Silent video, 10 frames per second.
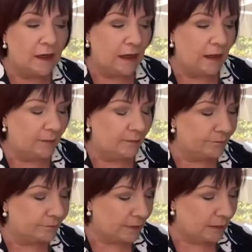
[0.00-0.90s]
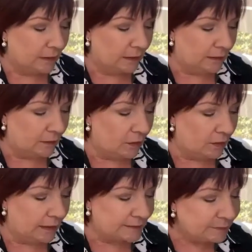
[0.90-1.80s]
are
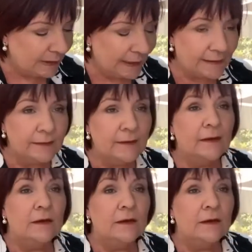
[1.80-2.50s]
at play,